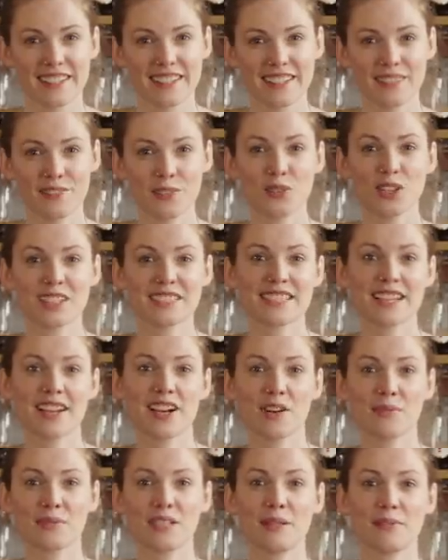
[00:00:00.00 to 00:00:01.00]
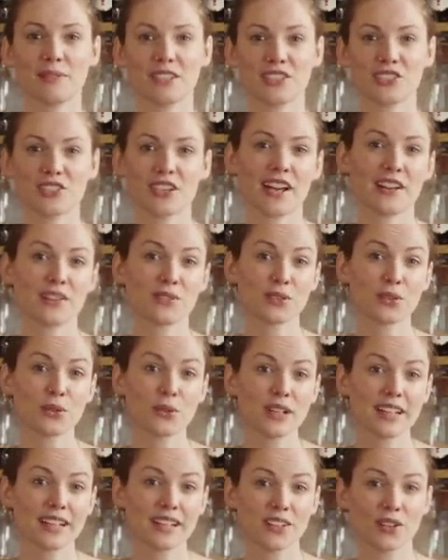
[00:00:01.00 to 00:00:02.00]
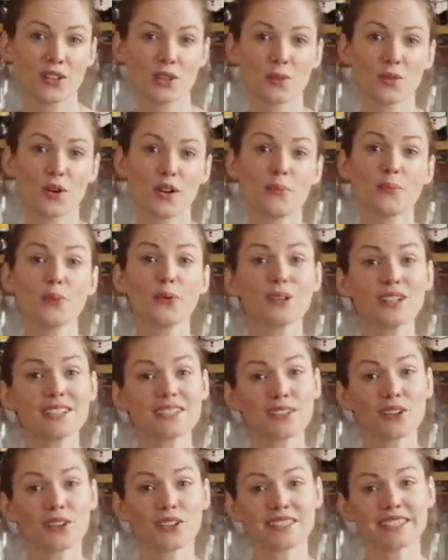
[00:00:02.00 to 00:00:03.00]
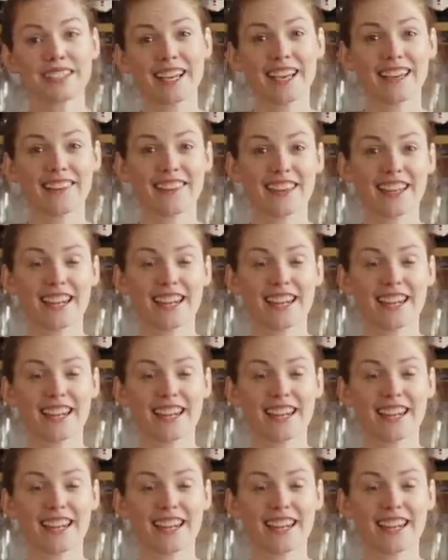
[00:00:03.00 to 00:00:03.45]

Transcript: If you want to help keep this channel going or want bonus content,